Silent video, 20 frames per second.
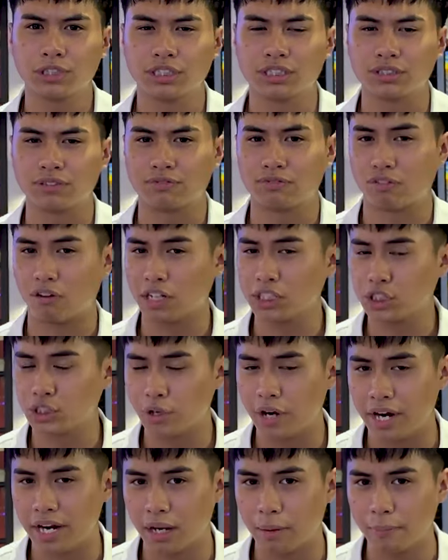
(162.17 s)
just
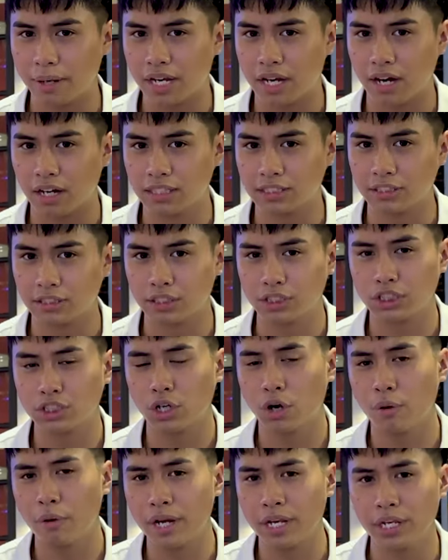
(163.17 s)
frustrating because they're
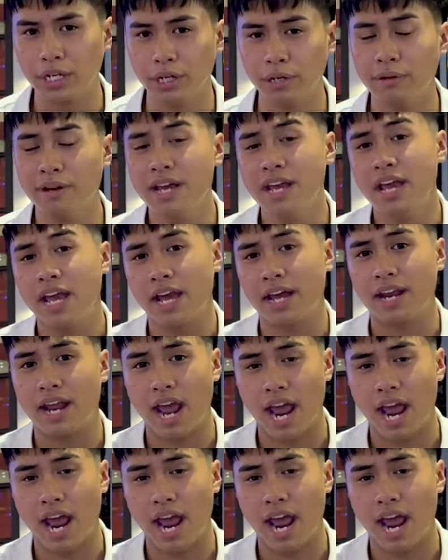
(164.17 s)
showing you and